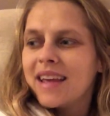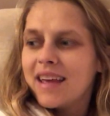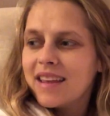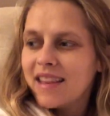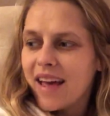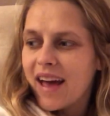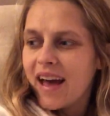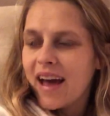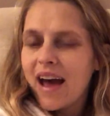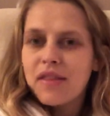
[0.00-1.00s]
in
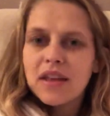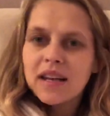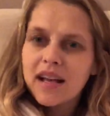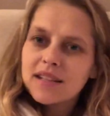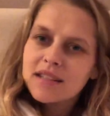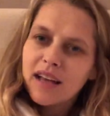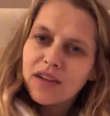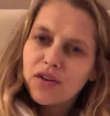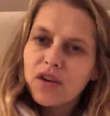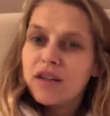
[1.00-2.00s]
there, and the next thing I
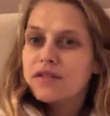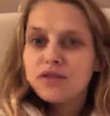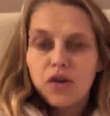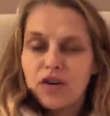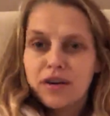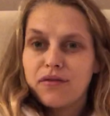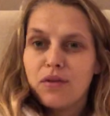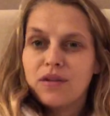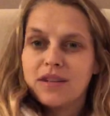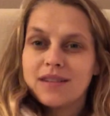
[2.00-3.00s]
know, he's totally
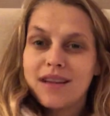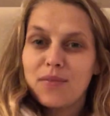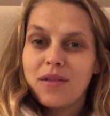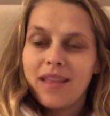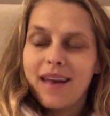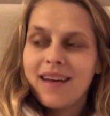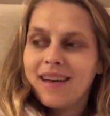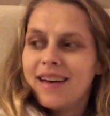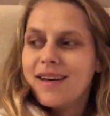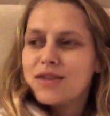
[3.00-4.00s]
fallen asleep in there.
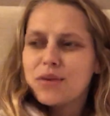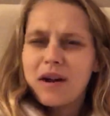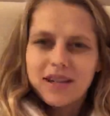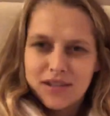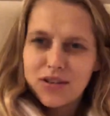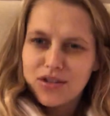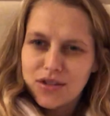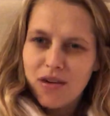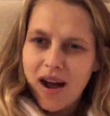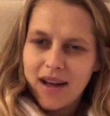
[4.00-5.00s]
So we're actually going to
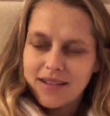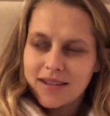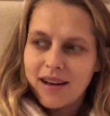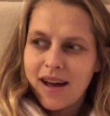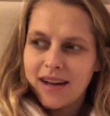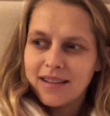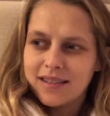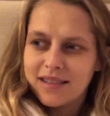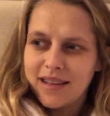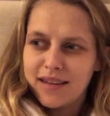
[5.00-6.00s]
try it tonight and
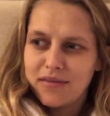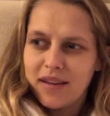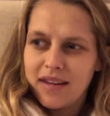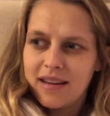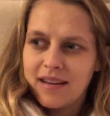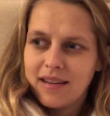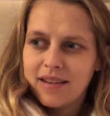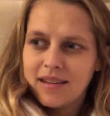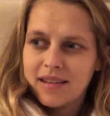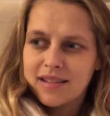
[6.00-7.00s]
see if he
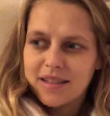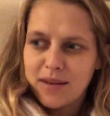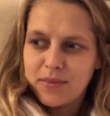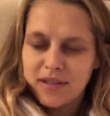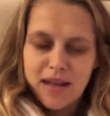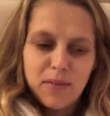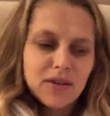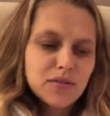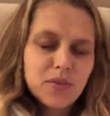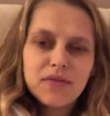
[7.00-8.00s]
sleeps in there,
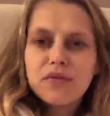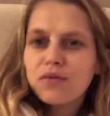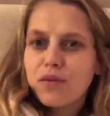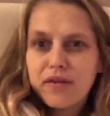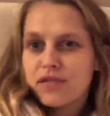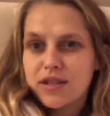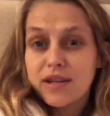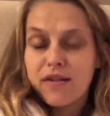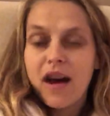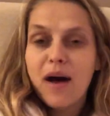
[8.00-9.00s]
because we've just
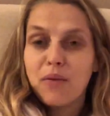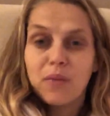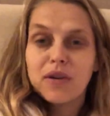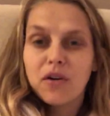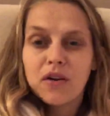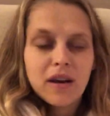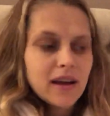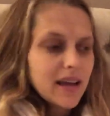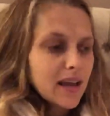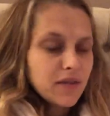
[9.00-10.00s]
never had one. We don't
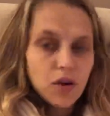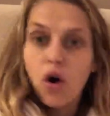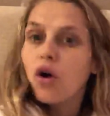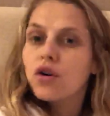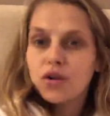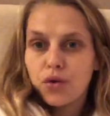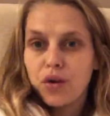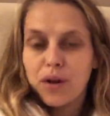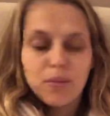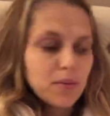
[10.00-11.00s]
even own a
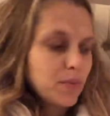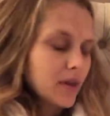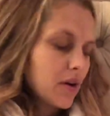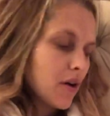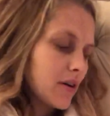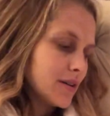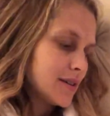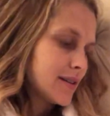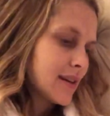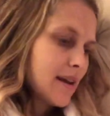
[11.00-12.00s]
crib
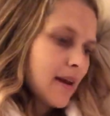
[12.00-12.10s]
because